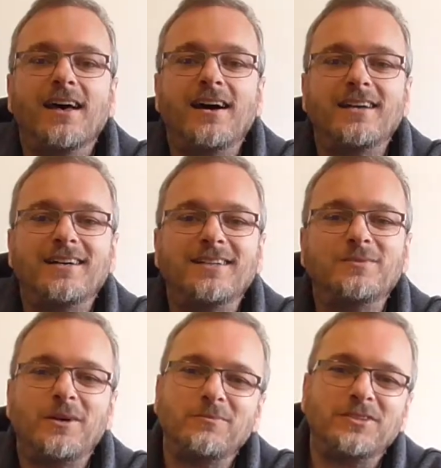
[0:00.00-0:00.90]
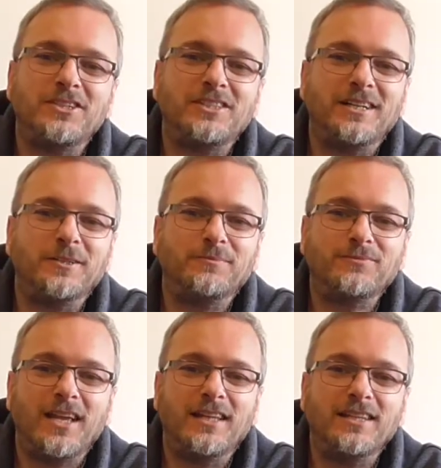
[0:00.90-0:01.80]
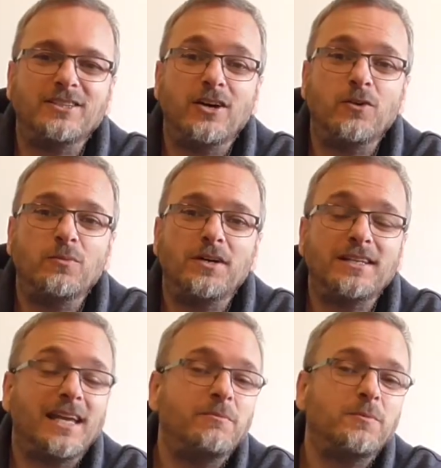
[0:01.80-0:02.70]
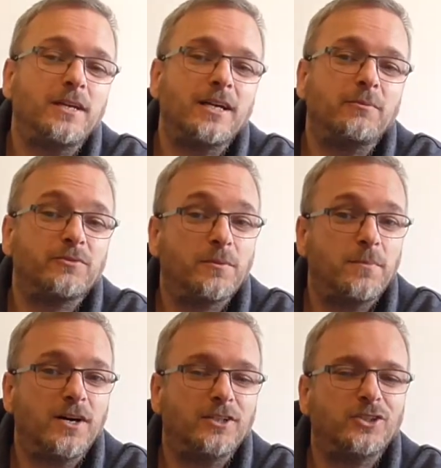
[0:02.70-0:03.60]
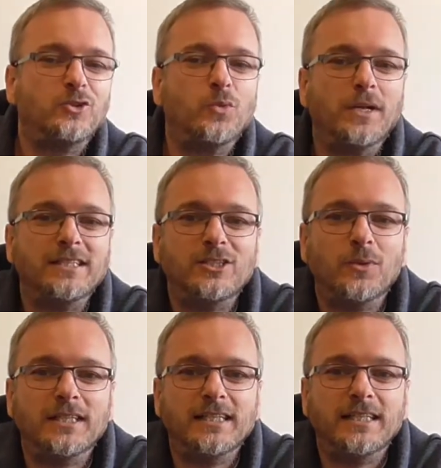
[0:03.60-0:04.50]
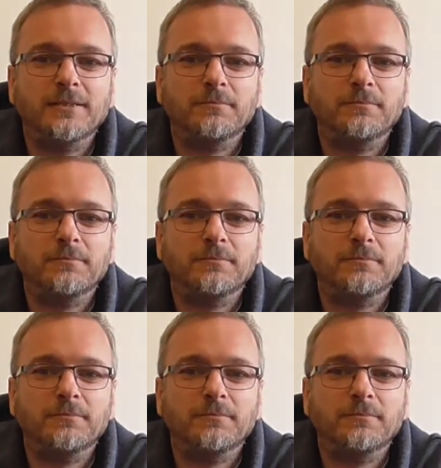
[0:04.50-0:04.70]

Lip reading: Hi guys, welcome to the channel, and these are all my gaming pickups for March 2020.